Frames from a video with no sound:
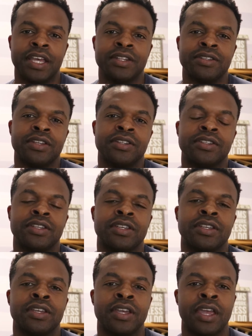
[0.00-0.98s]

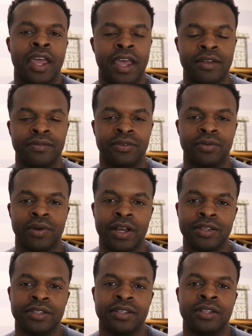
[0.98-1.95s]
AT&T and
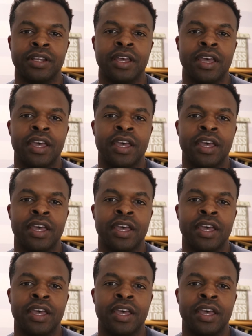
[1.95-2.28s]
Verizon,